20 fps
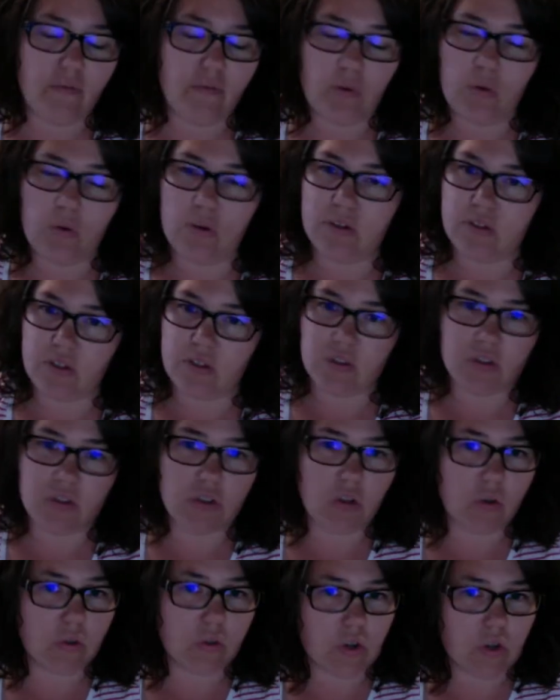food is just
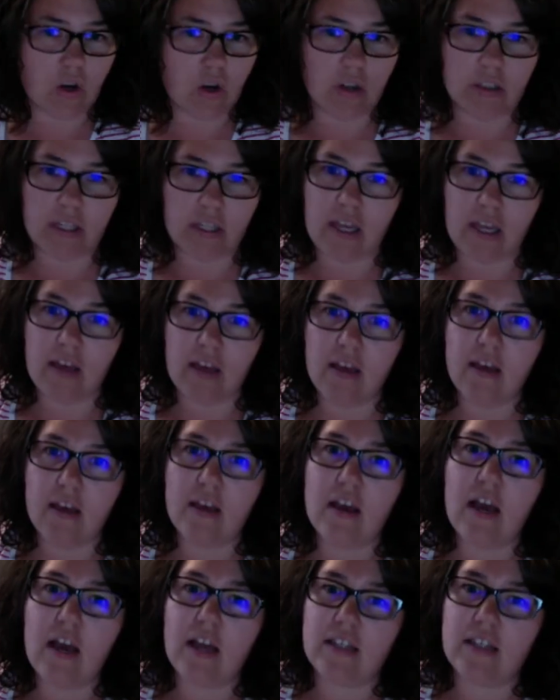so strongly
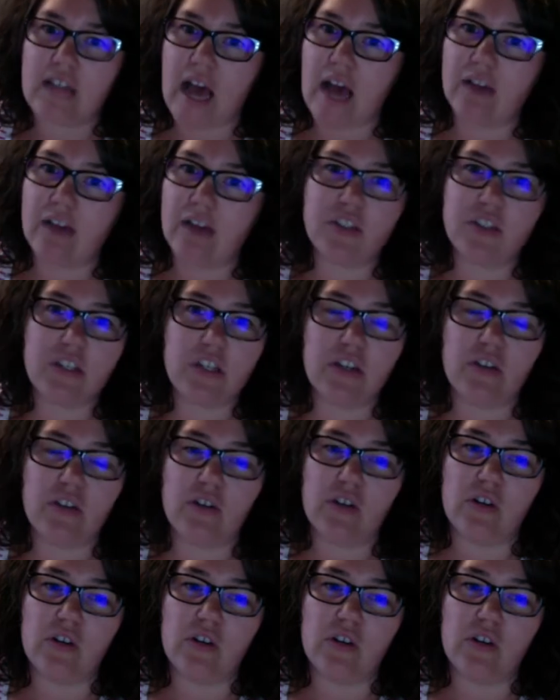attached to